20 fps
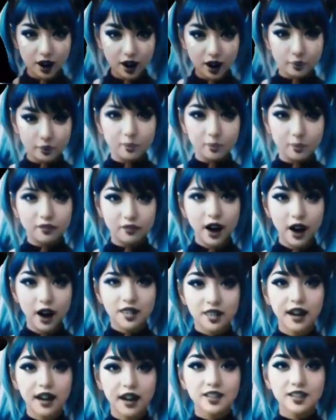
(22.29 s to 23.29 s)
open your
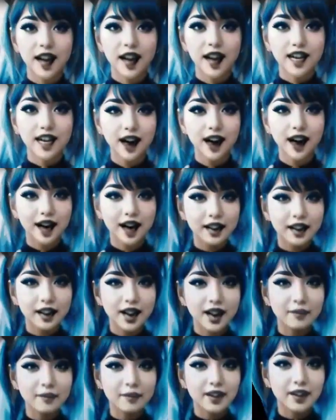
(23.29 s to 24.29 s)
preferred text editor and
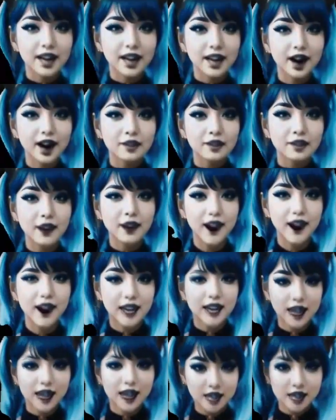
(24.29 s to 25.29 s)
copy the code
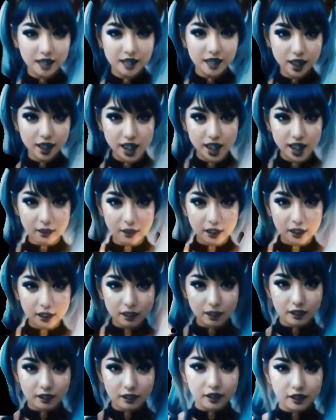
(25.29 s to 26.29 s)
provided in the description.
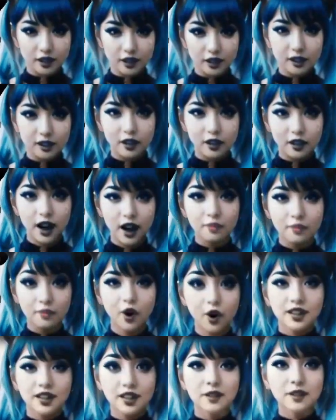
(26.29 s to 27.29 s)

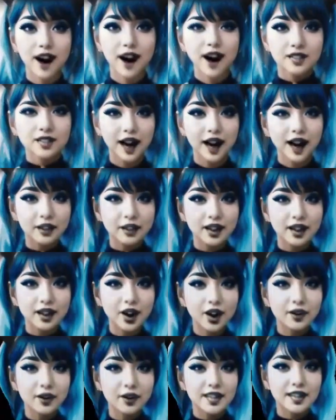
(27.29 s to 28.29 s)
Important to mention,
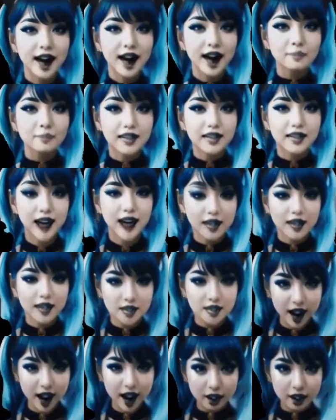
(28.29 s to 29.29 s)
you'll need to have Python
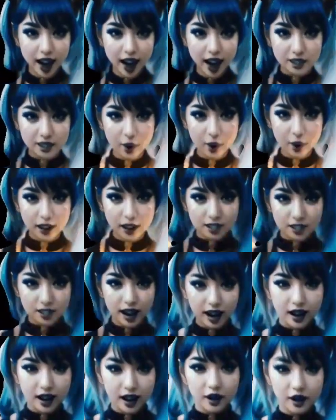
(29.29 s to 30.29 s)
installed as well as
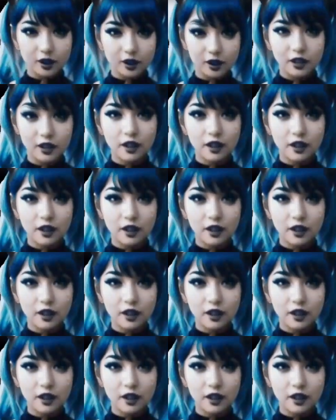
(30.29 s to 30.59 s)
Pillow.